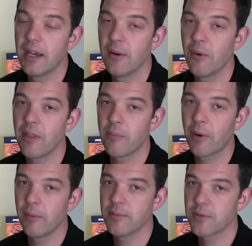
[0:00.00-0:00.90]
one of the
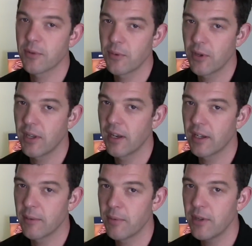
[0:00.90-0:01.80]
problems with working at a
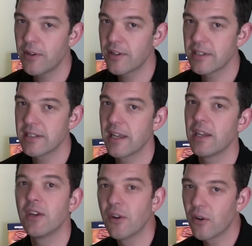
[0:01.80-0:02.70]
computer is
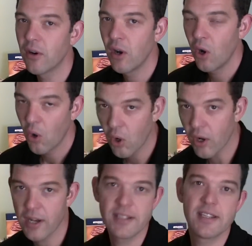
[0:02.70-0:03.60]
that you're
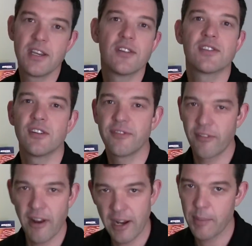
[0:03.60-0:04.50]
organizing yourself
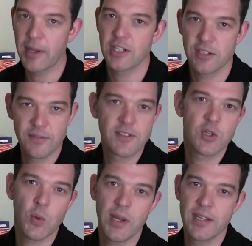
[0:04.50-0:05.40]
around a bunch of
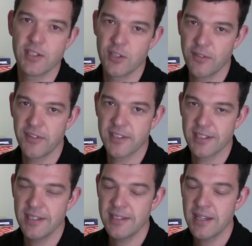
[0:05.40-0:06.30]
square
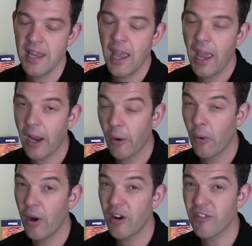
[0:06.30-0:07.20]
surfaces and
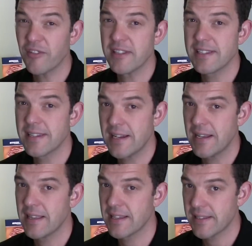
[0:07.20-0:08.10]
quite often
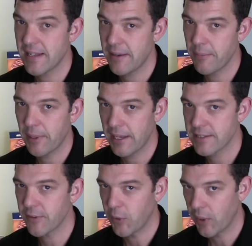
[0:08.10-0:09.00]
sitting in the same
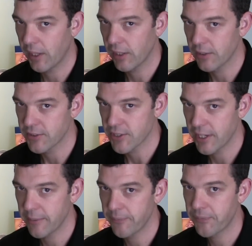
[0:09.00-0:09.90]
place for quite a long
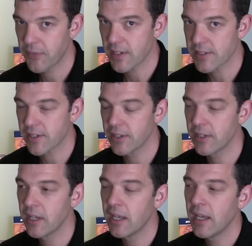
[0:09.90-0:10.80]
time.
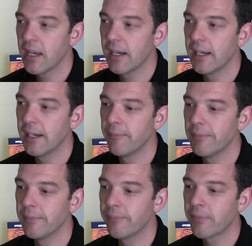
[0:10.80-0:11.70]
So
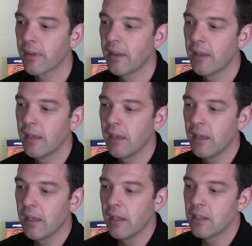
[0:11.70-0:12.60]
a
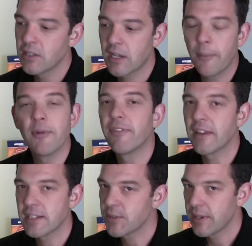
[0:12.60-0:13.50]
couple of
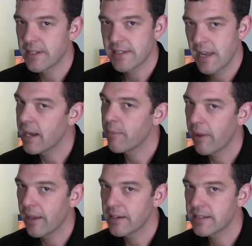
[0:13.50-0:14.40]
things to understand
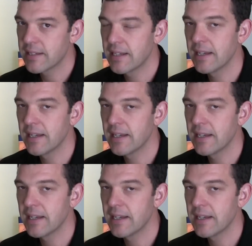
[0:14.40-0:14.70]
about